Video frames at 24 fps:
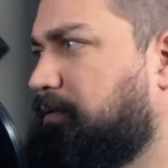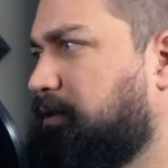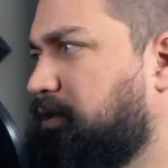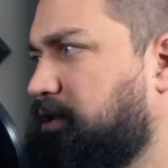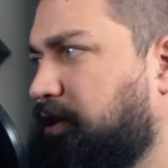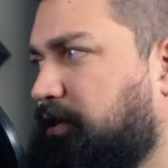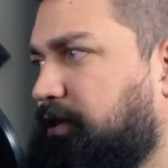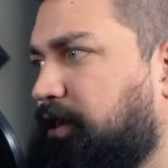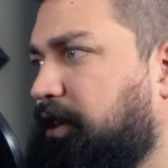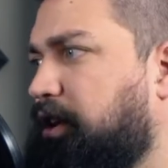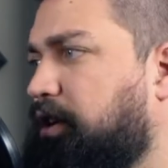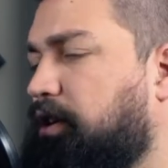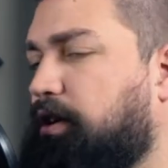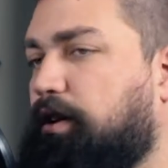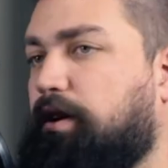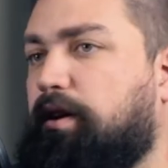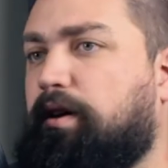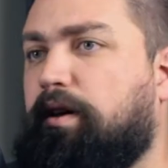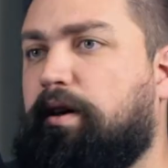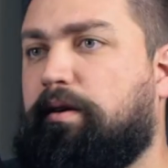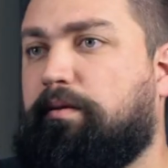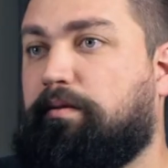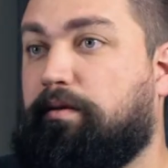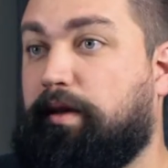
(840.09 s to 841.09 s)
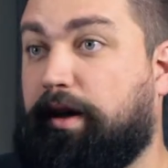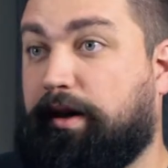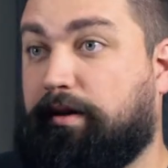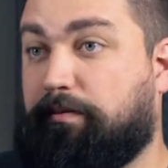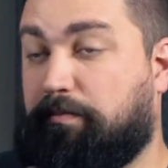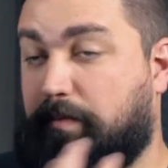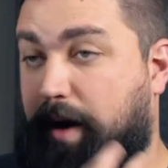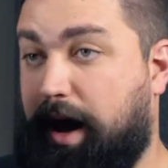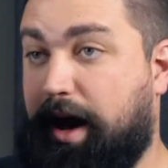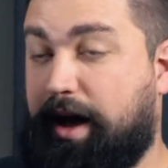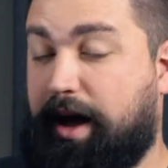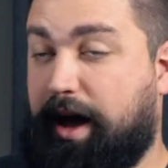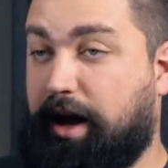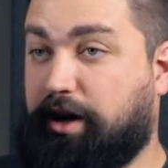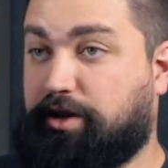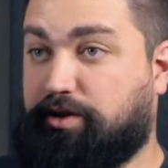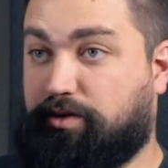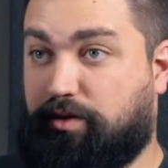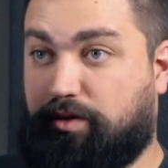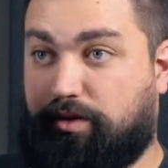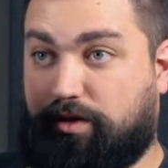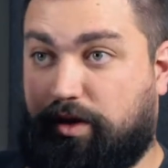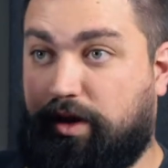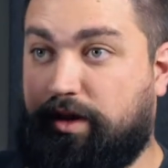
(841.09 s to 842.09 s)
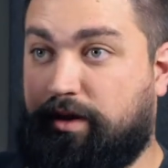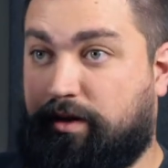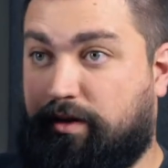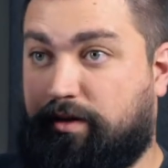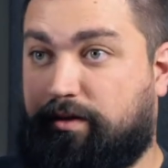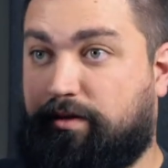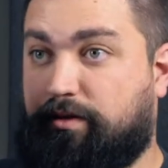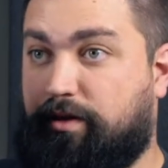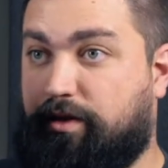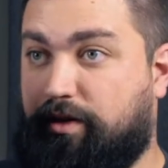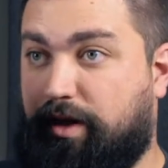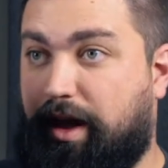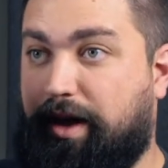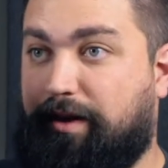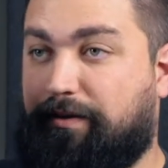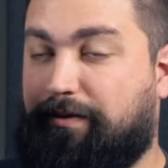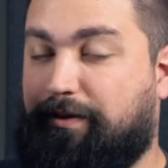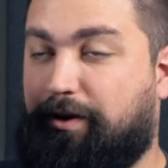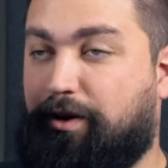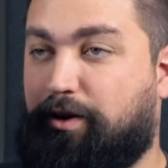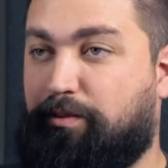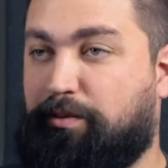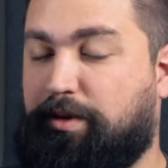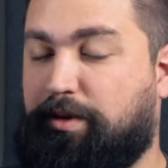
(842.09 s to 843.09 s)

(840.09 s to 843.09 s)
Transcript: just here in like my actual Clinton's life here in